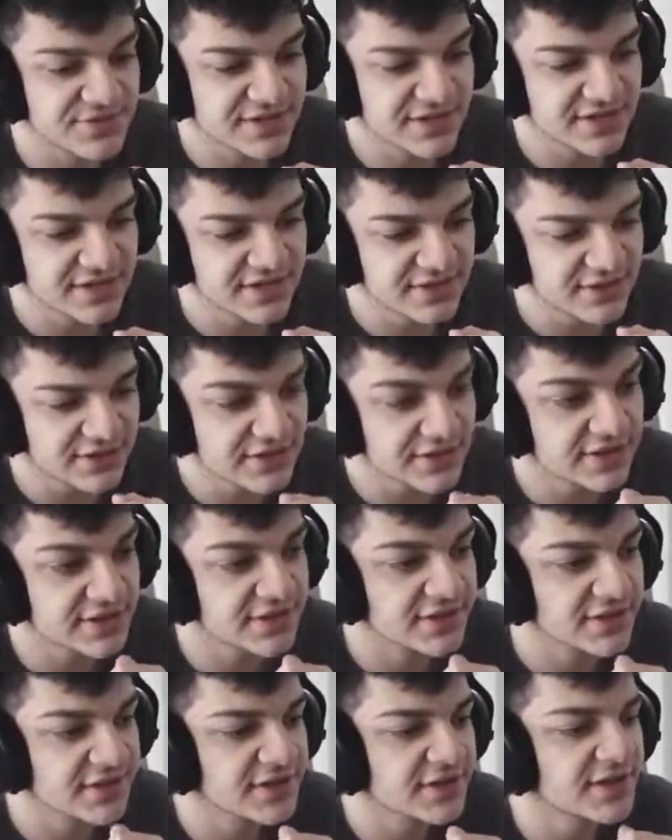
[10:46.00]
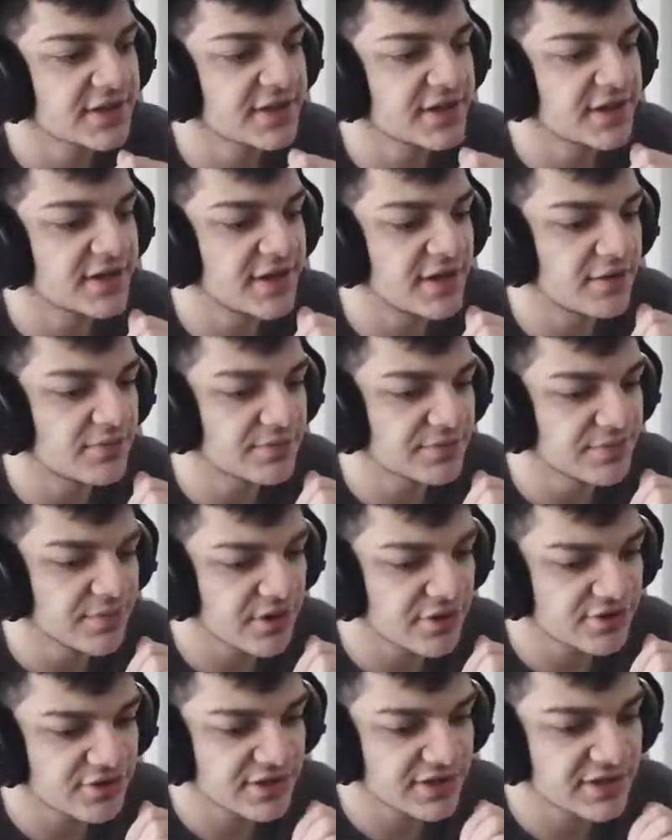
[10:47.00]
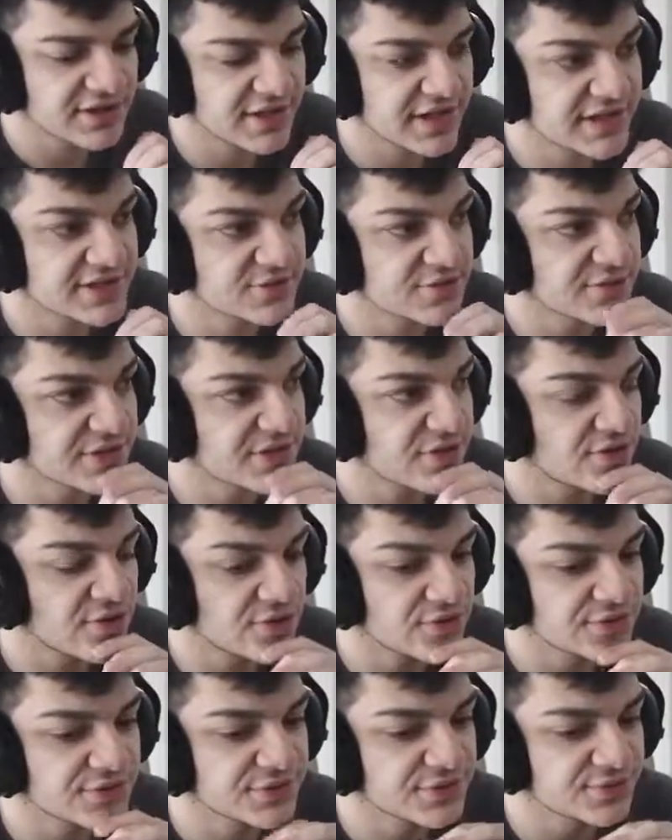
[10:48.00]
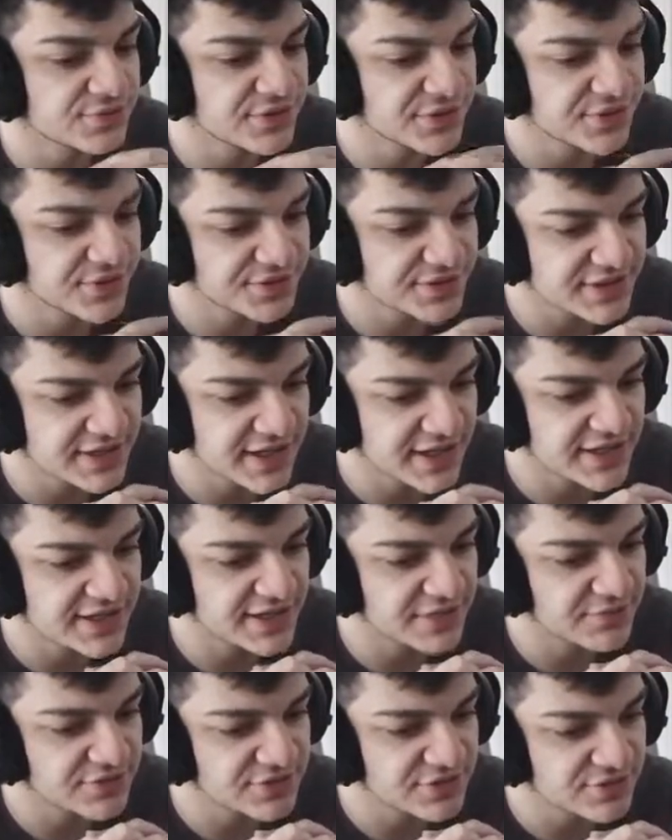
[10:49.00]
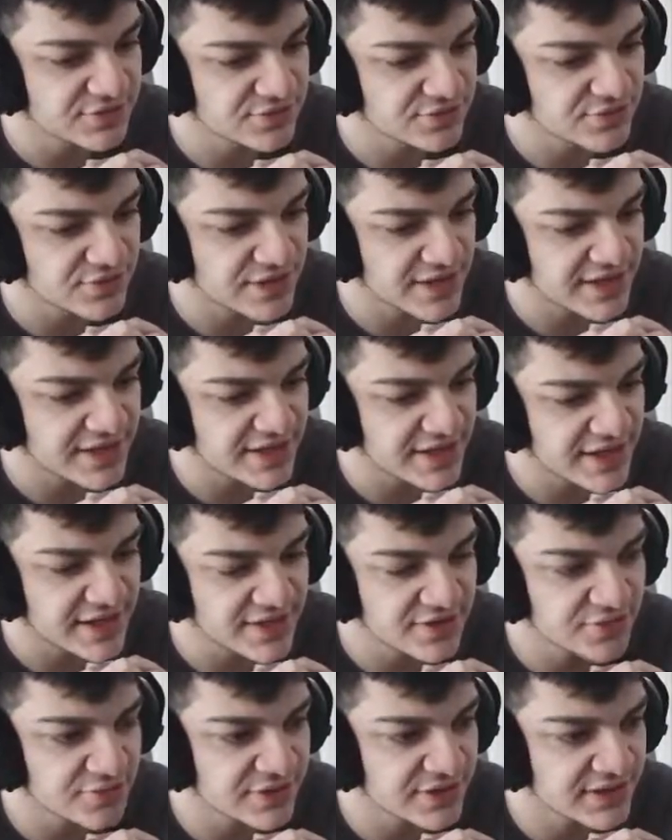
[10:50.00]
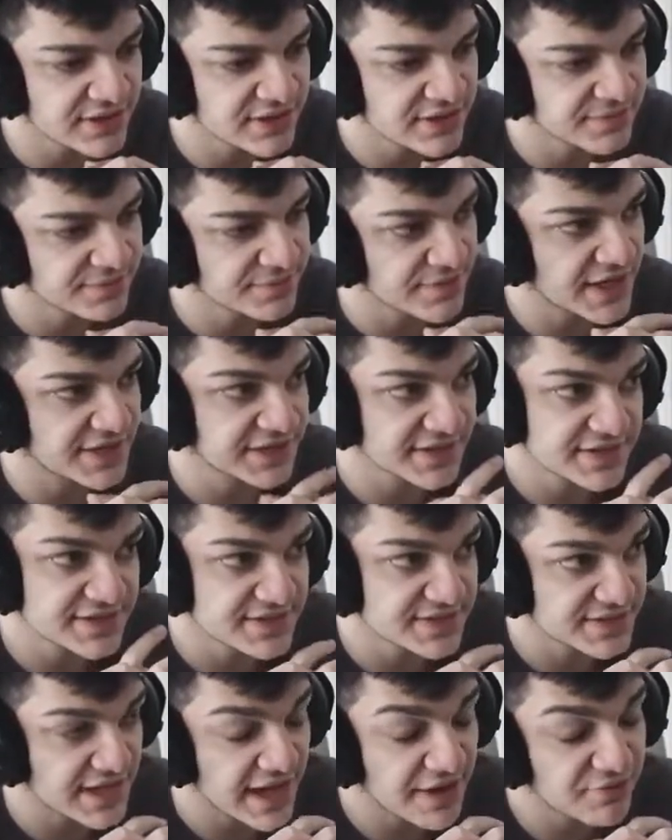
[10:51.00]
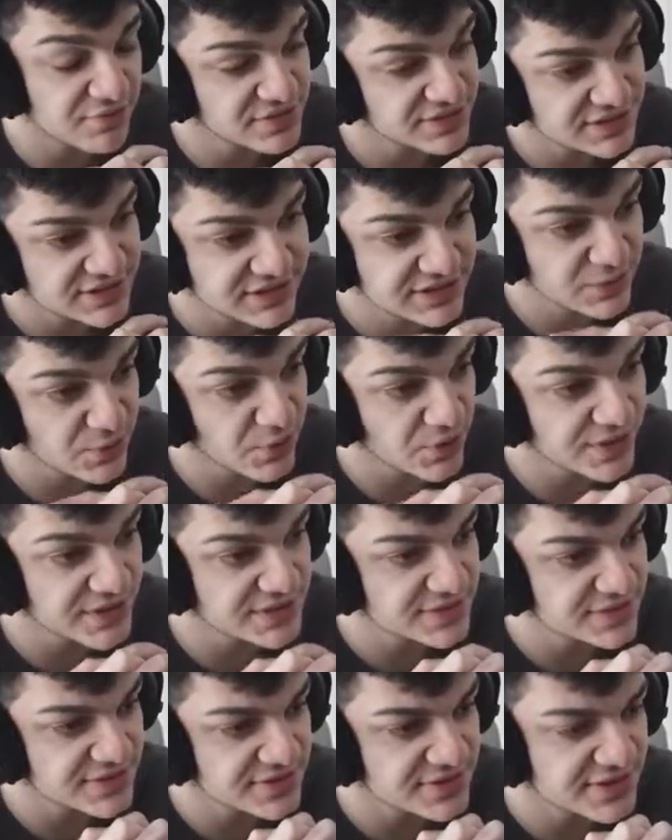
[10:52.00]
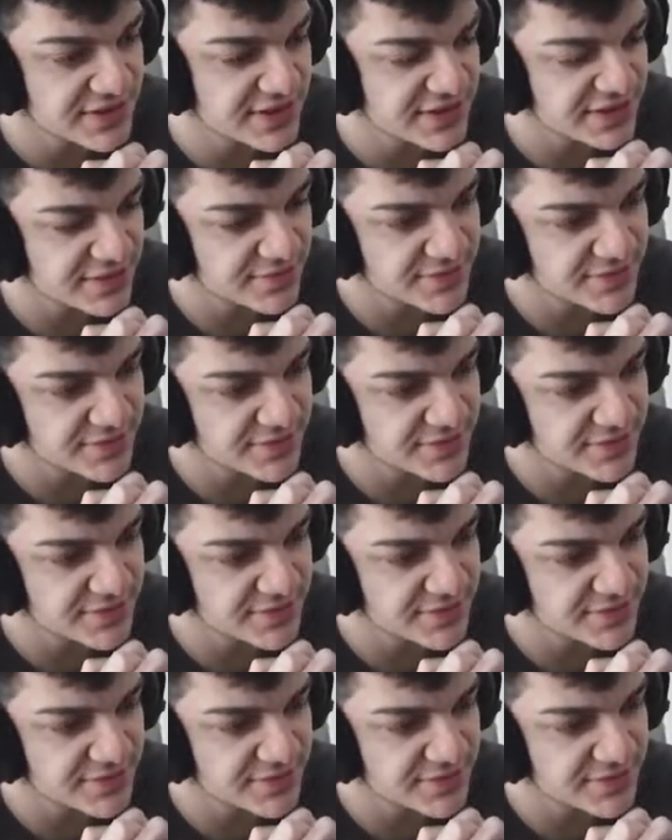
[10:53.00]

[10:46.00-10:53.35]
kill here. We Margaret cleanse, we ult again, and then we do a AoE. And this, I was worried this wasn't gonna kill, but